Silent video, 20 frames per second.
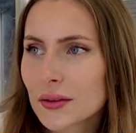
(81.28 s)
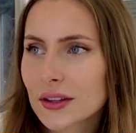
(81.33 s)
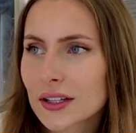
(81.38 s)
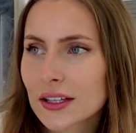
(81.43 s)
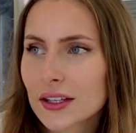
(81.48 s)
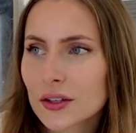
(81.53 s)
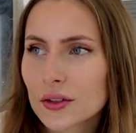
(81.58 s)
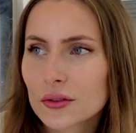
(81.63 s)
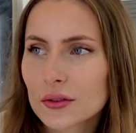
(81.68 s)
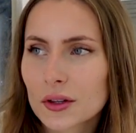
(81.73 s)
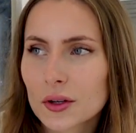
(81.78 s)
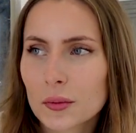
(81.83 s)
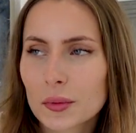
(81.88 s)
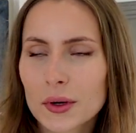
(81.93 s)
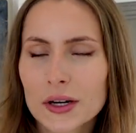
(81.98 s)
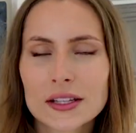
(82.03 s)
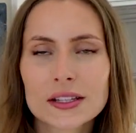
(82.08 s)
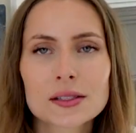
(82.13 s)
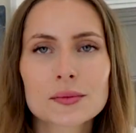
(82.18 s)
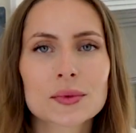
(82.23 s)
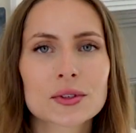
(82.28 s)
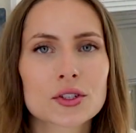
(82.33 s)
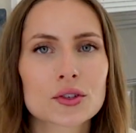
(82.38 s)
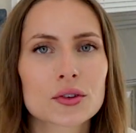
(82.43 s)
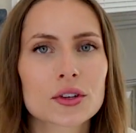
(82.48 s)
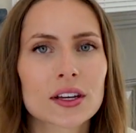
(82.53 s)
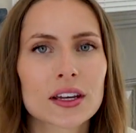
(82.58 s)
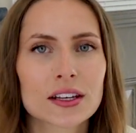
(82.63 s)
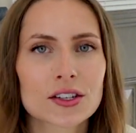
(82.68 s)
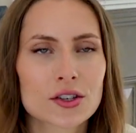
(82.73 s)
With the cute little prints, but you
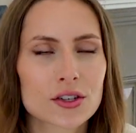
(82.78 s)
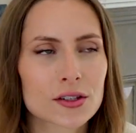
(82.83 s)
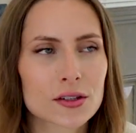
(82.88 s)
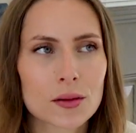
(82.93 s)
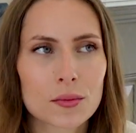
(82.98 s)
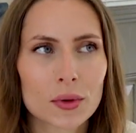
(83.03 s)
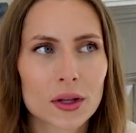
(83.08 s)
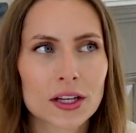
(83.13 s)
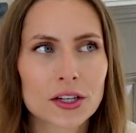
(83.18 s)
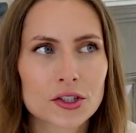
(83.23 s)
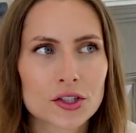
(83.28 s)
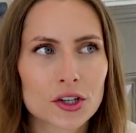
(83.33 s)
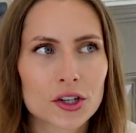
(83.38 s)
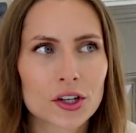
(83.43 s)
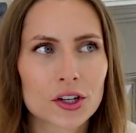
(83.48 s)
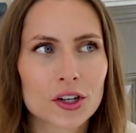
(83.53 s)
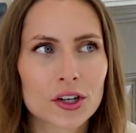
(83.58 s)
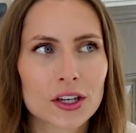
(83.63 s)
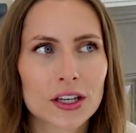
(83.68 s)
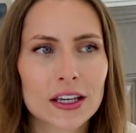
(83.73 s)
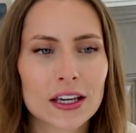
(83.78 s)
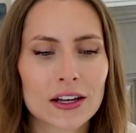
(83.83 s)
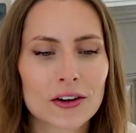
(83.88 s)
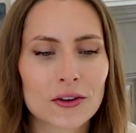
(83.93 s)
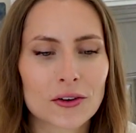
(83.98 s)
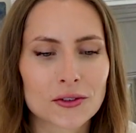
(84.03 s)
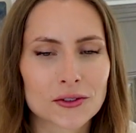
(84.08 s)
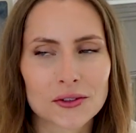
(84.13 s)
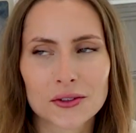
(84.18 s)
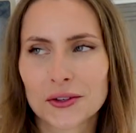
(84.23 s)
could get just the plain sugar cookie and
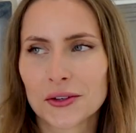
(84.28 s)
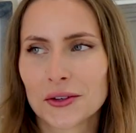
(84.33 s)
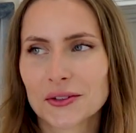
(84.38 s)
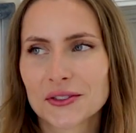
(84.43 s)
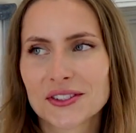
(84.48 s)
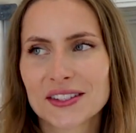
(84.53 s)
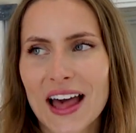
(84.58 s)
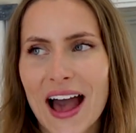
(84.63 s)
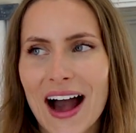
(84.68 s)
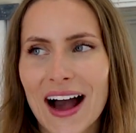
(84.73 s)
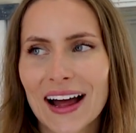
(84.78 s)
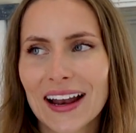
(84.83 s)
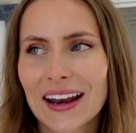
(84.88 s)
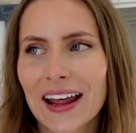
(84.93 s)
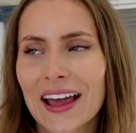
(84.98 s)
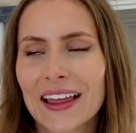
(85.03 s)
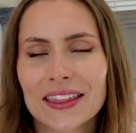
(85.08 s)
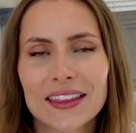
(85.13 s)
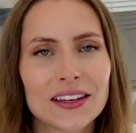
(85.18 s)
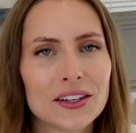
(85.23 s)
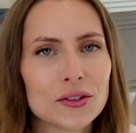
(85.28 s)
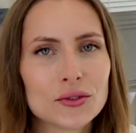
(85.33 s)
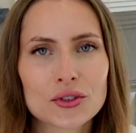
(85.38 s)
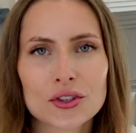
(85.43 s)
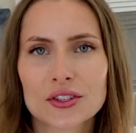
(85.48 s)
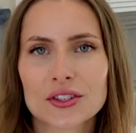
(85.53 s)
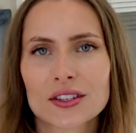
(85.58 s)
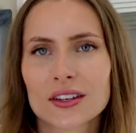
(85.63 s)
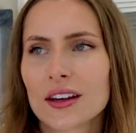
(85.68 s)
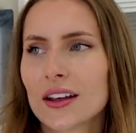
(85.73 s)
also use that, and then you
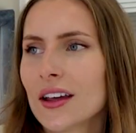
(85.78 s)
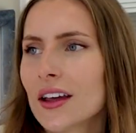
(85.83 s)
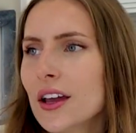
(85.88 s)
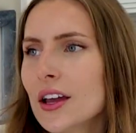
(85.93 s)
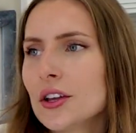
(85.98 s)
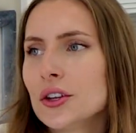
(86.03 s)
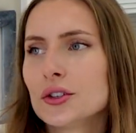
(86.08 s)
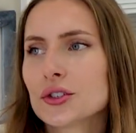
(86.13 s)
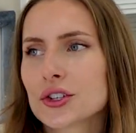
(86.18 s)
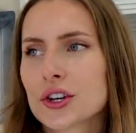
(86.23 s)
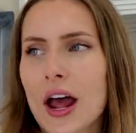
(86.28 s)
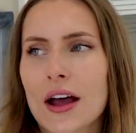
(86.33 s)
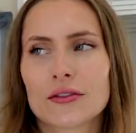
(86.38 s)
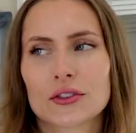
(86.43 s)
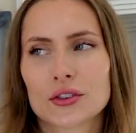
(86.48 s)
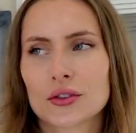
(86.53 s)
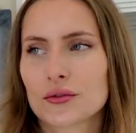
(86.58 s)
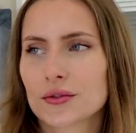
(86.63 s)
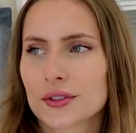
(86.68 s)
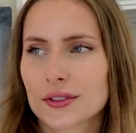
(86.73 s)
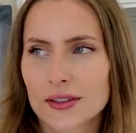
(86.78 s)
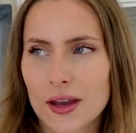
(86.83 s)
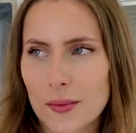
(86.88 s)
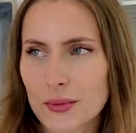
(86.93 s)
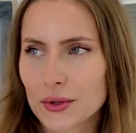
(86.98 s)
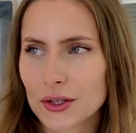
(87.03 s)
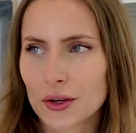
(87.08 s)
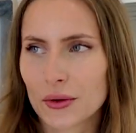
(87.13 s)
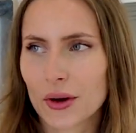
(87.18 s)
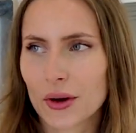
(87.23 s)
should have to do step 2,